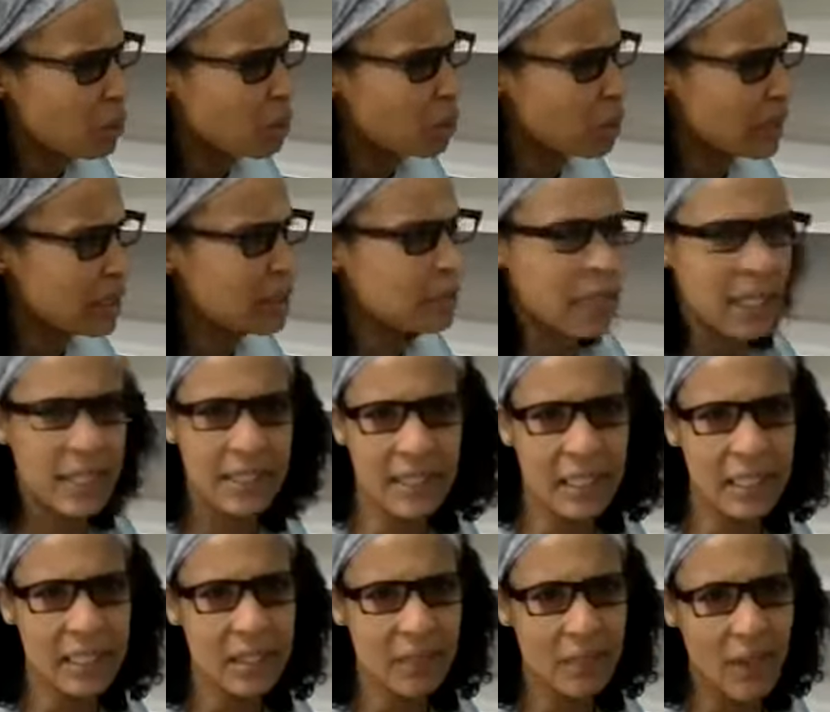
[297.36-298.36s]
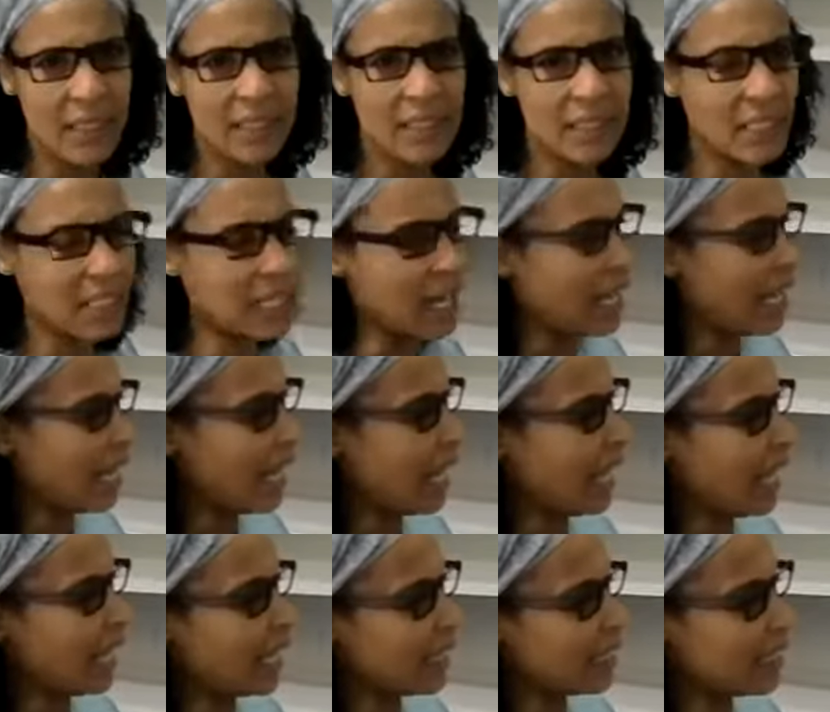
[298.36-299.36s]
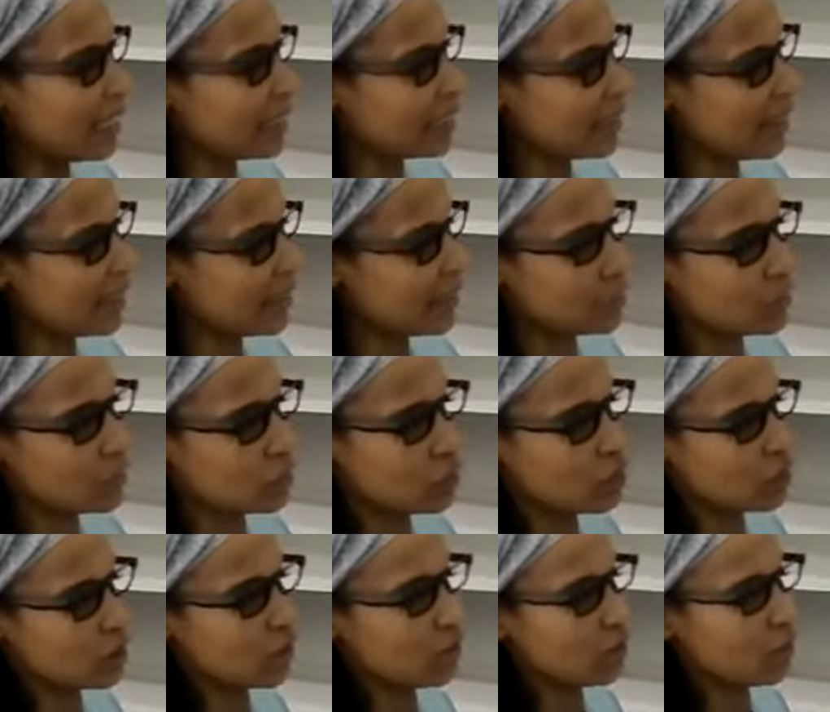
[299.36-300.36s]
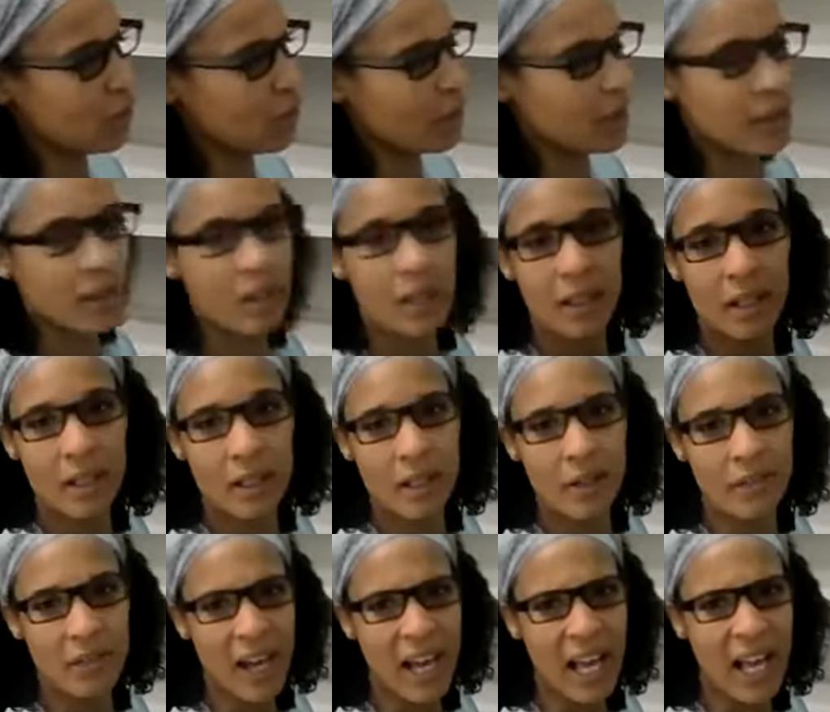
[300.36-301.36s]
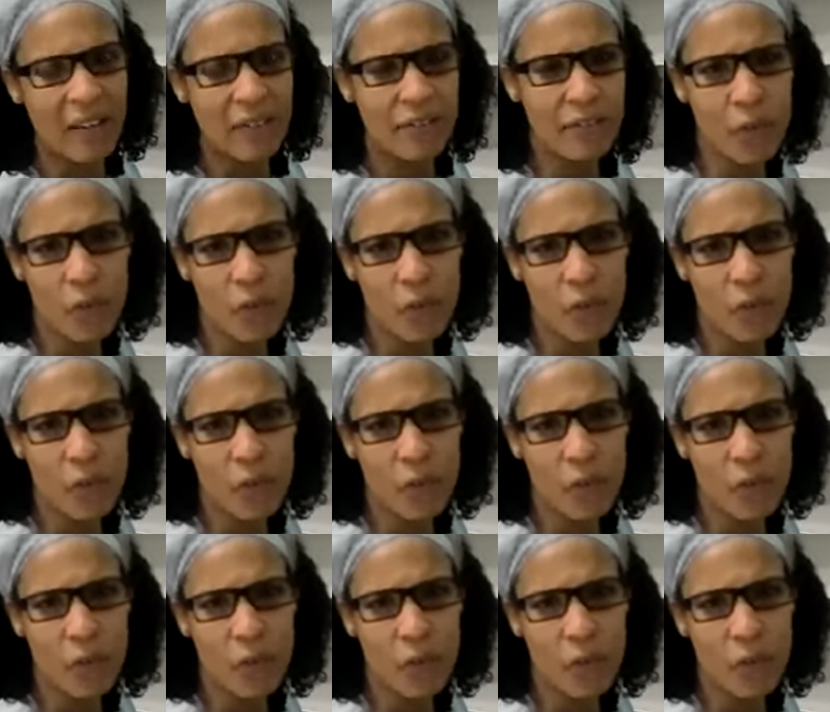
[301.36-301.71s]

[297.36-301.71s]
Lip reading: would it make sense if I said I had, let's say this was just a 4, if I had